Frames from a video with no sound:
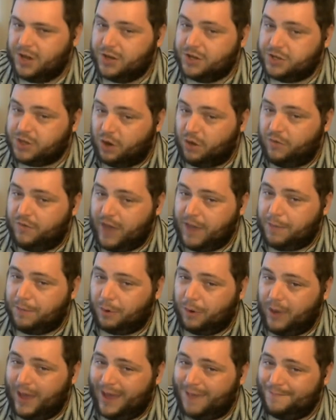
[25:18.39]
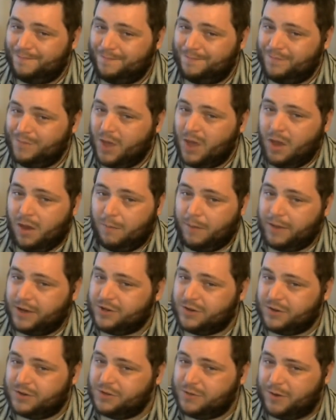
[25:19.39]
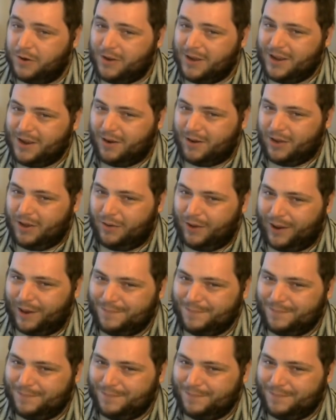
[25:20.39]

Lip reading: So vape away, but don't smoke in your unit.